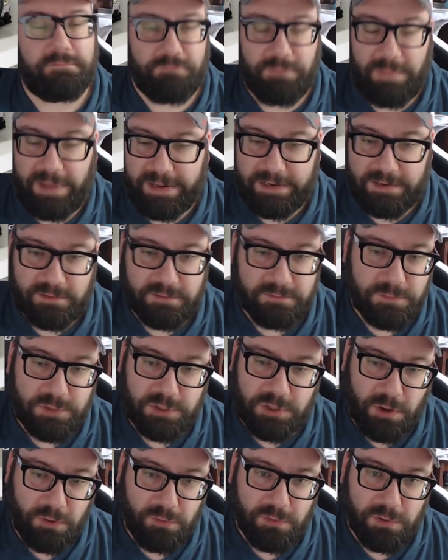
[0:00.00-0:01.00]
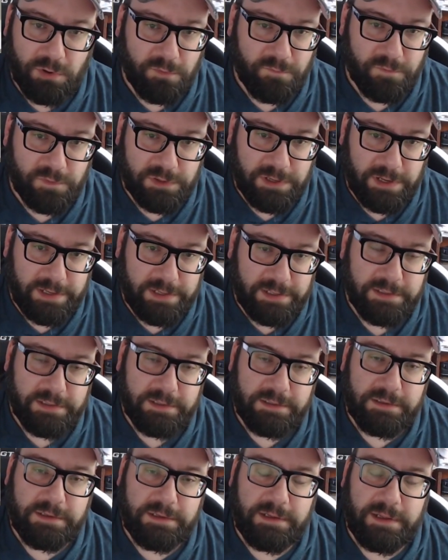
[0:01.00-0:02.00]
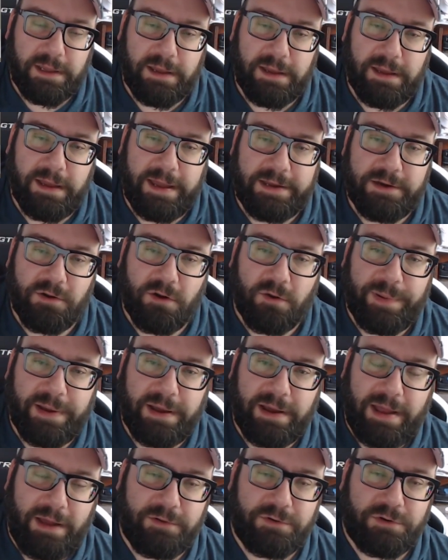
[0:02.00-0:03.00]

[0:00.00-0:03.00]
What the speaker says: I didn't go overnight. I know about how